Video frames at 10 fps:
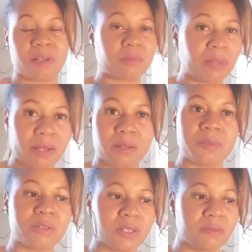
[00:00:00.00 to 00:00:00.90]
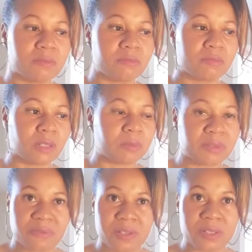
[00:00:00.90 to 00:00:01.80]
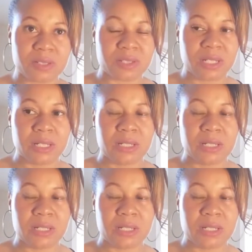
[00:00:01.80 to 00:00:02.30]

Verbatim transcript: about the black community don't be offended